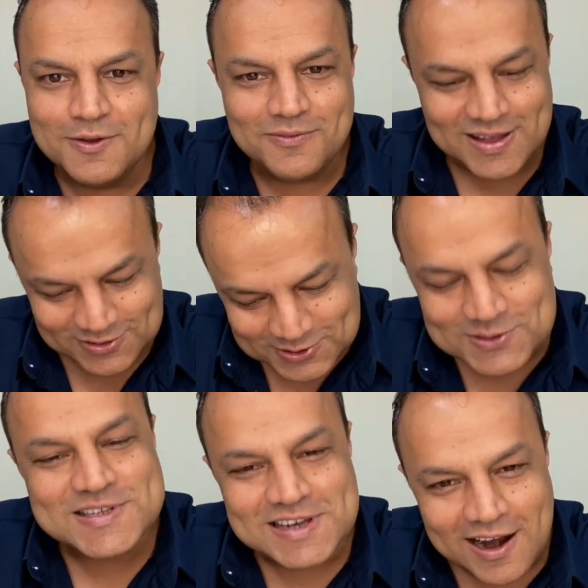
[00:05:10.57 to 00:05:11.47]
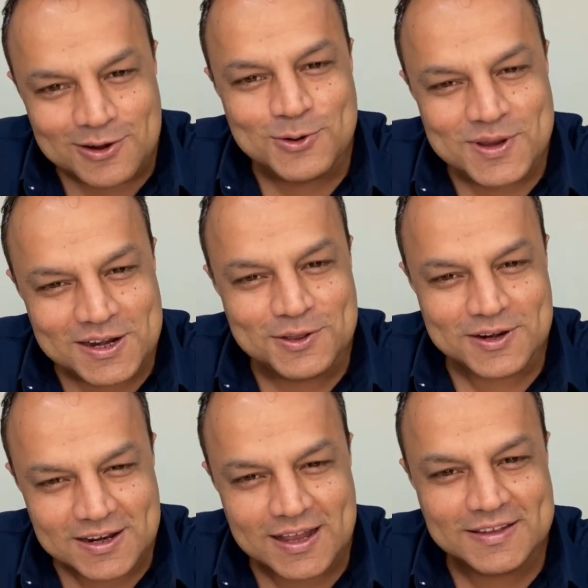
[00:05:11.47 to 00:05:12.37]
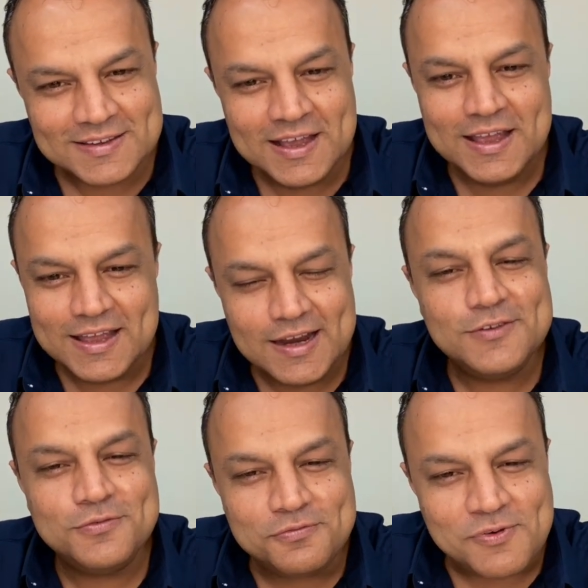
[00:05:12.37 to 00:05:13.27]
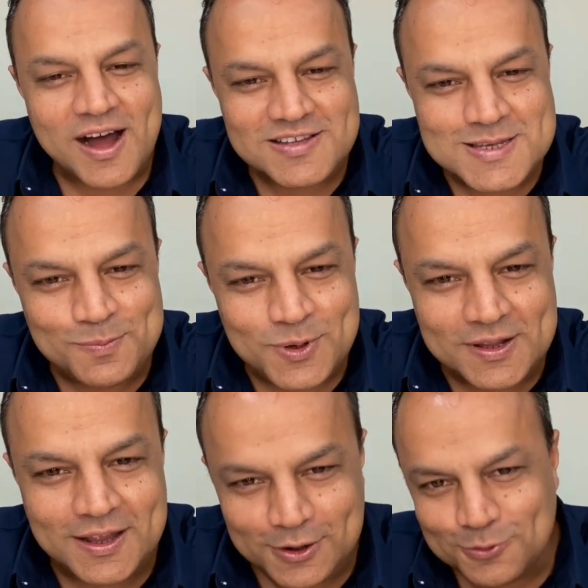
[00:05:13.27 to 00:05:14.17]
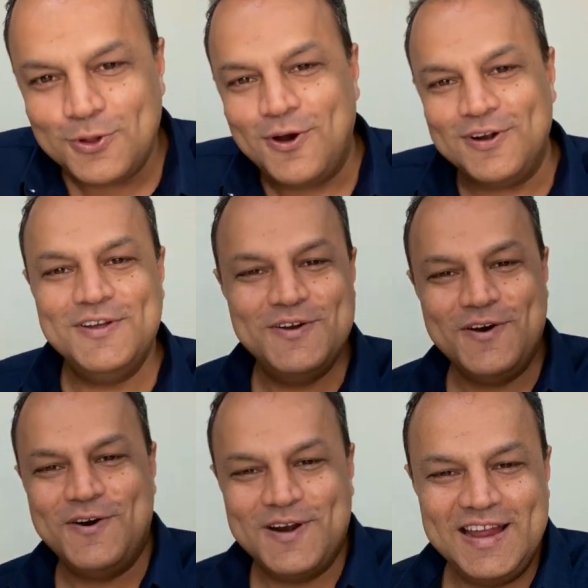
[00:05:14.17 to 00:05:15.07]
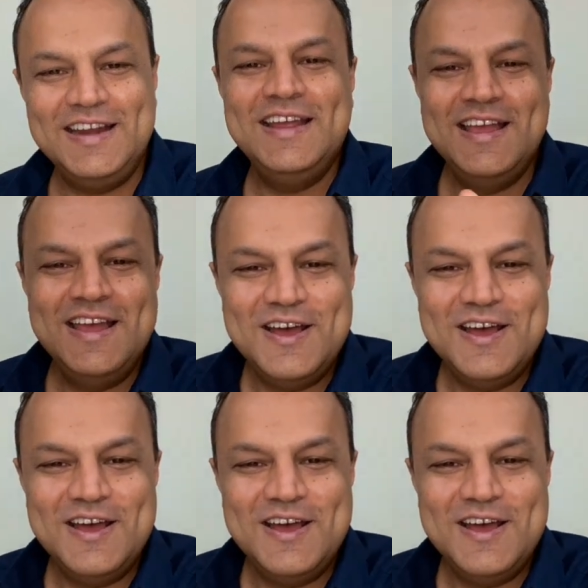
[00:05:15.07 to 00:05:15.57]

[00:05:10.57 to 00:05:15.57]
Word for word: Once you start doing it, you realize it's far simpler than you thought. All right?